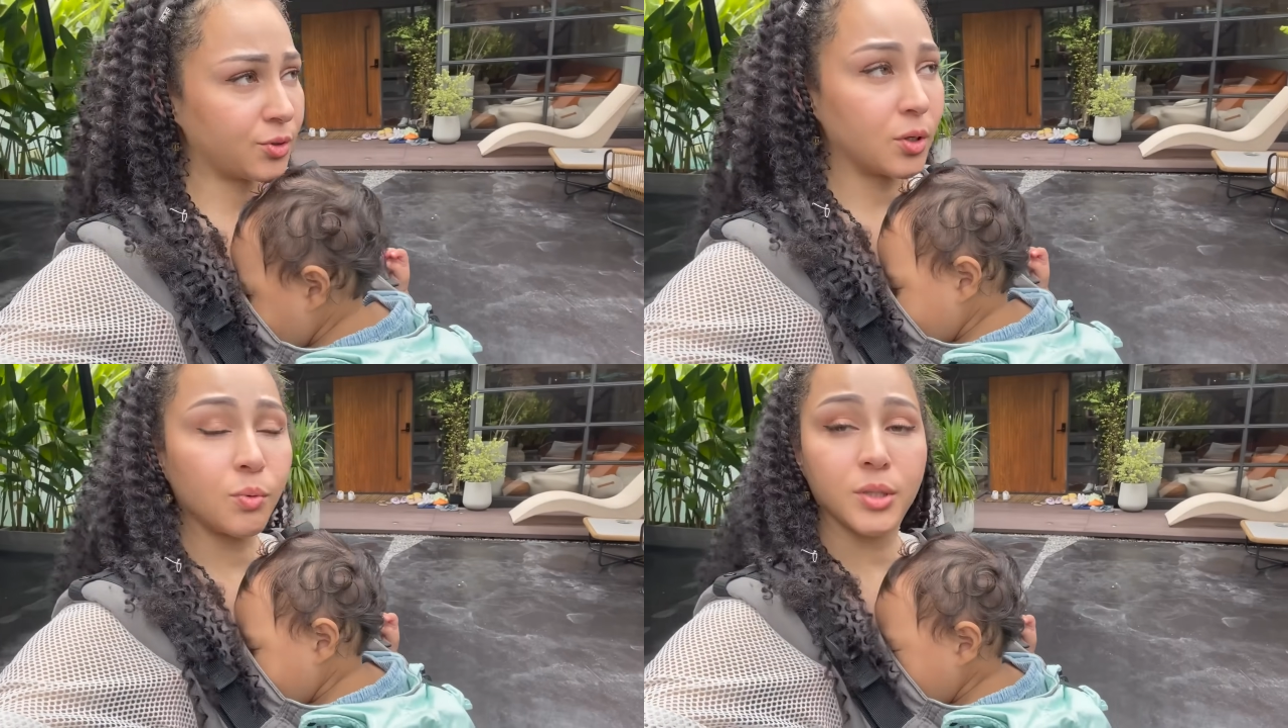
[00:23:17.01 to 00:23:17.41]

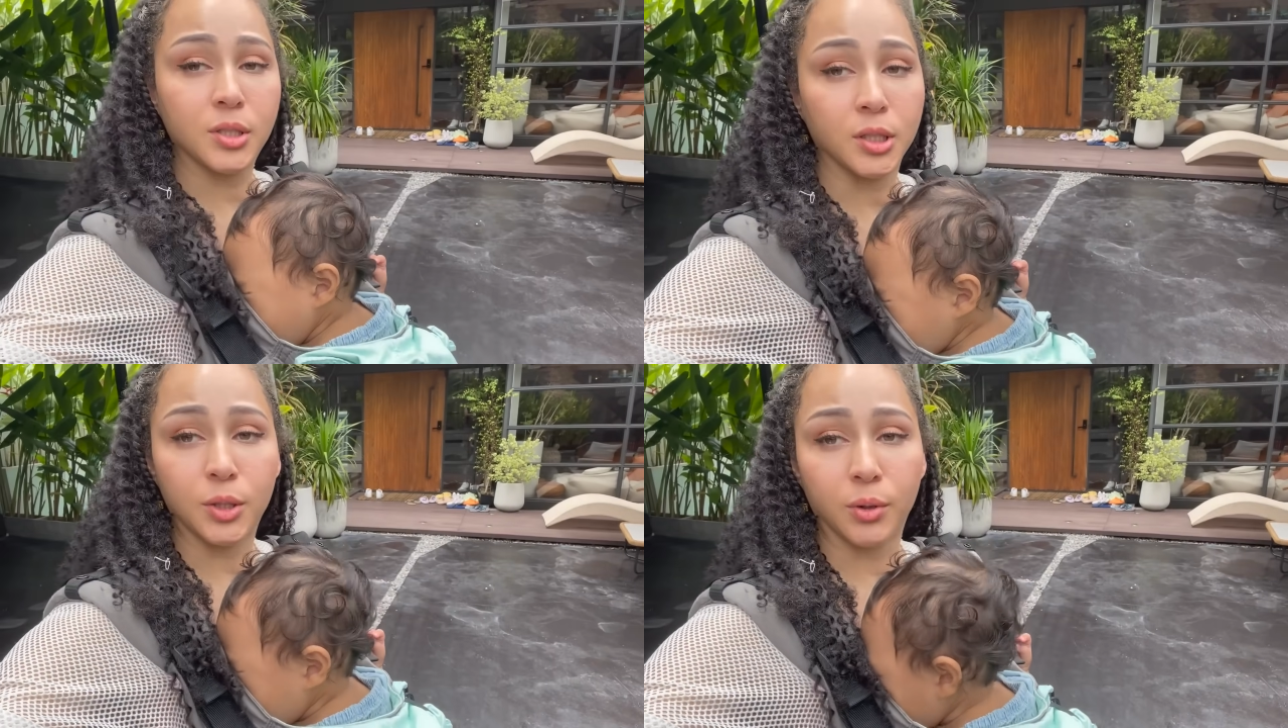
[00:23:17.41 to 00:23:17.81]
so we
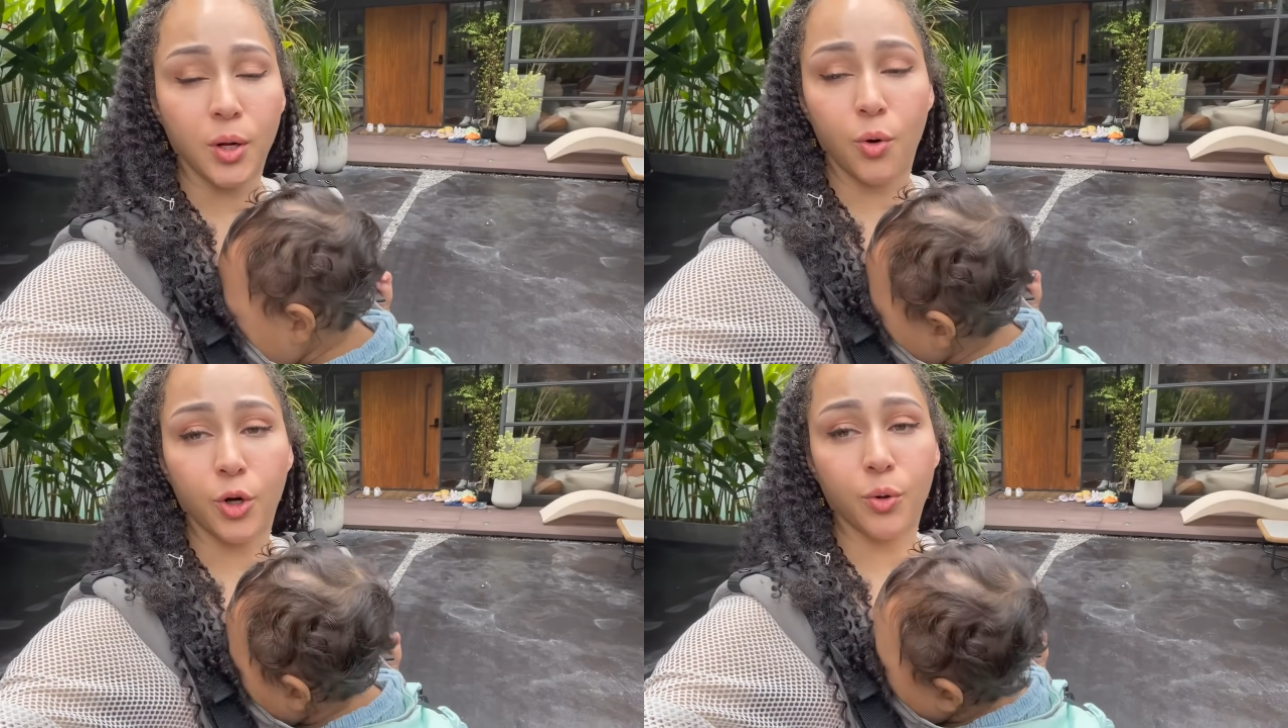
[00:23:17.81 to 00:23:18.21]
just literally
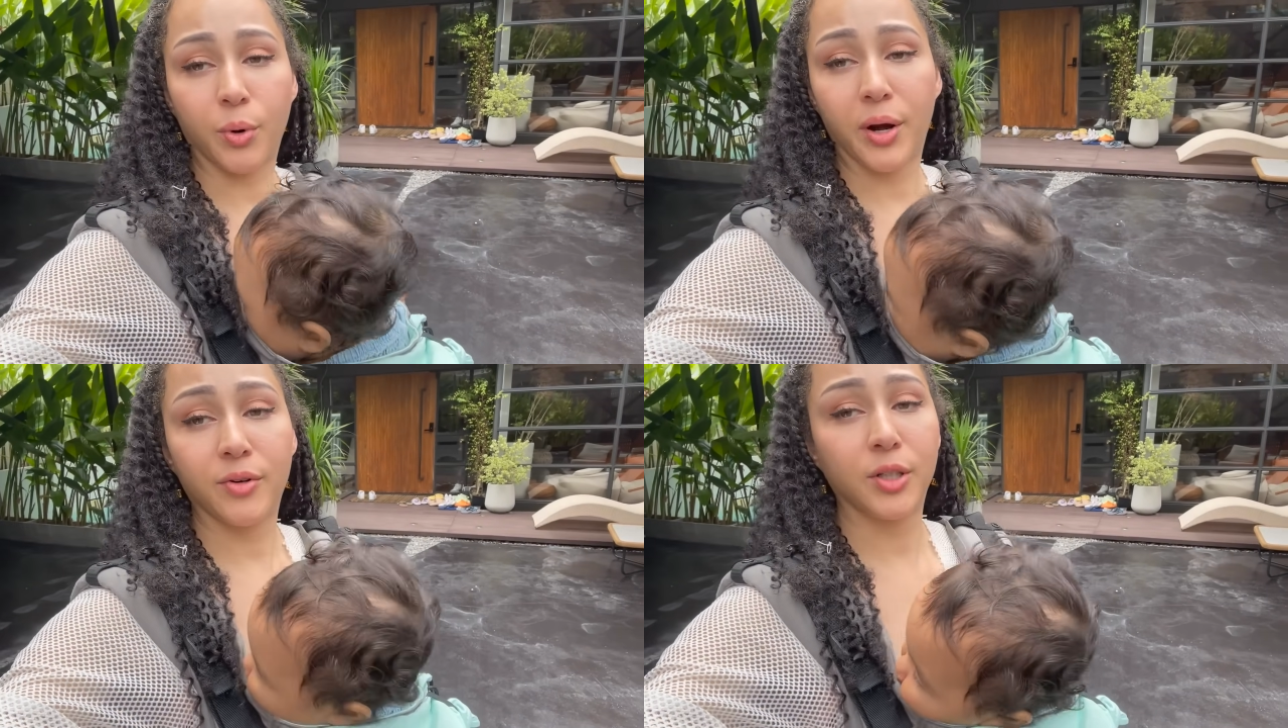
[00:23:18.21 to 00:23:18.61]
ordered
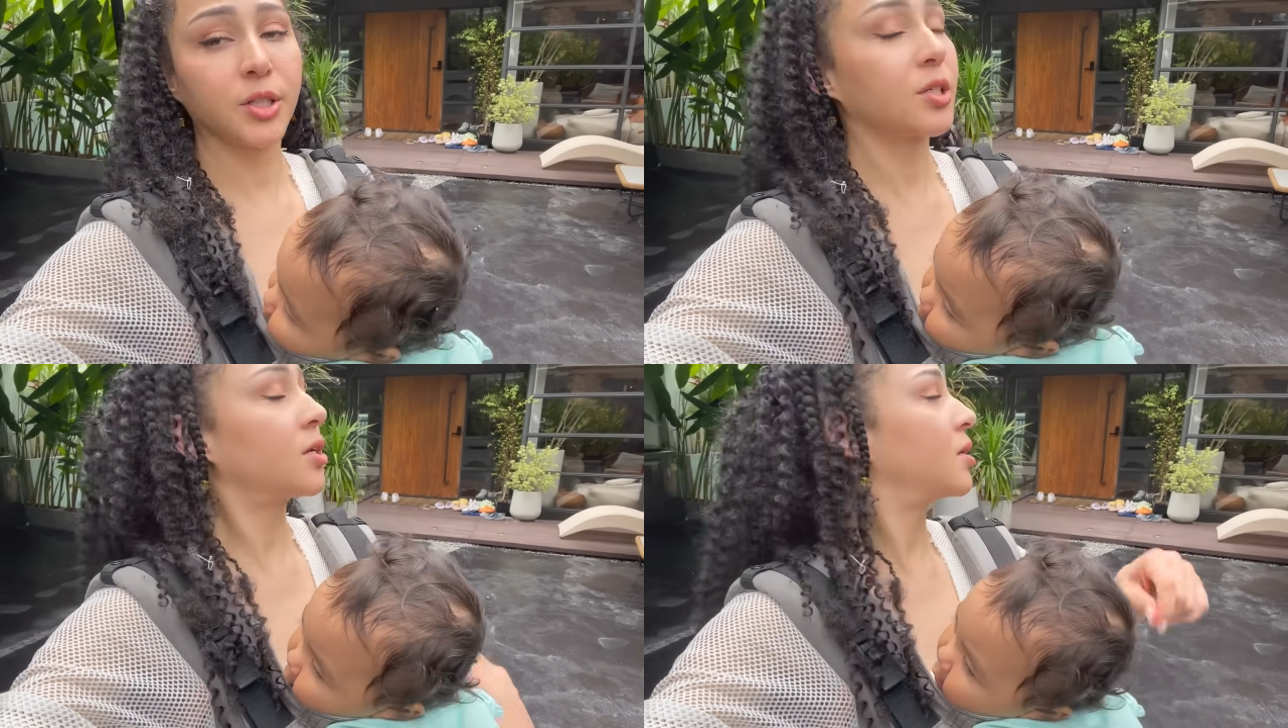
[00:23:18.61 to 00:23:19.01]
whatever
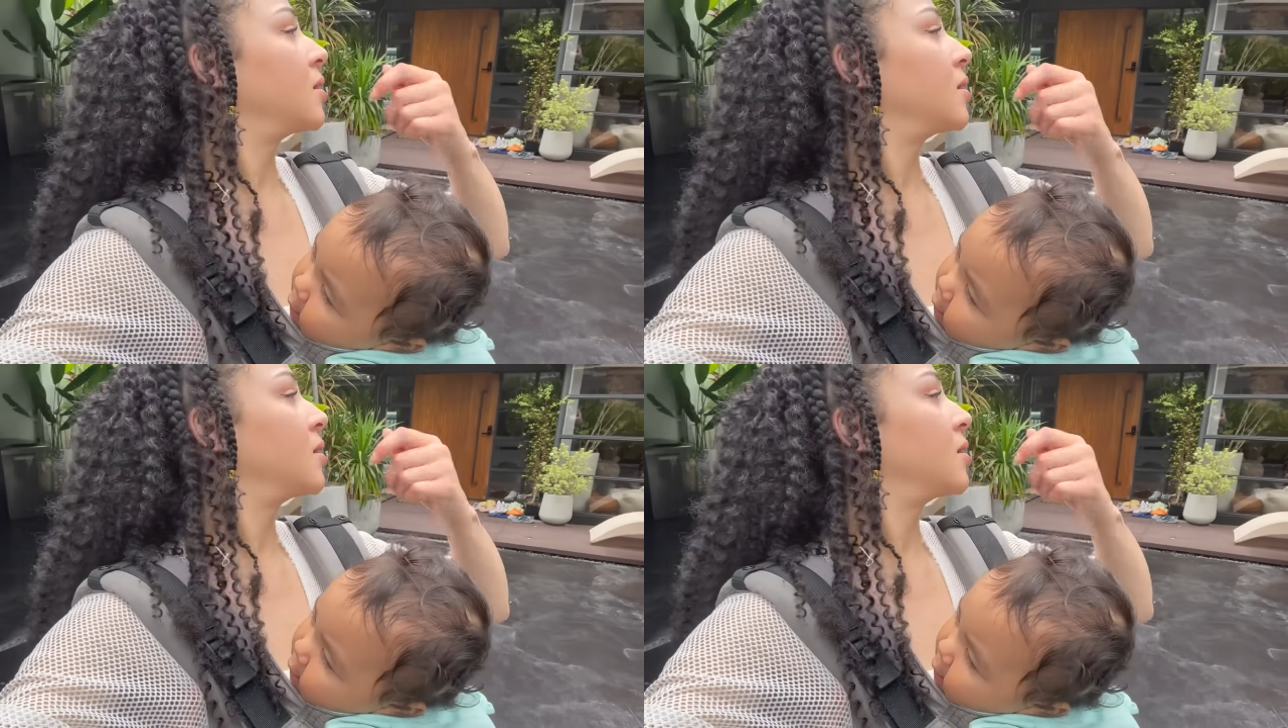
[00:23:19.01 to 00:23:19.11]
looks good.